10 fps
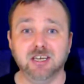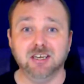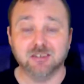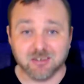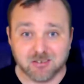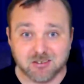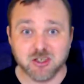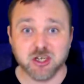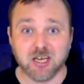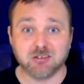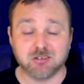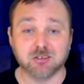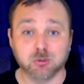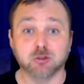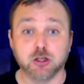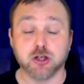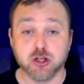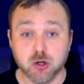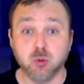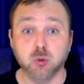that suggests or that
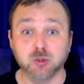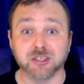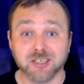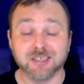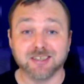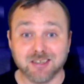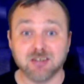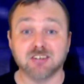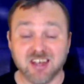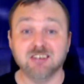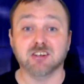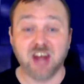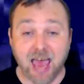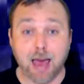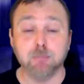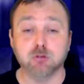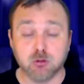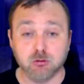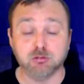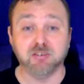shows that this is an
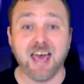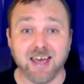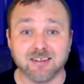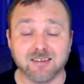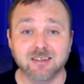absolute fact,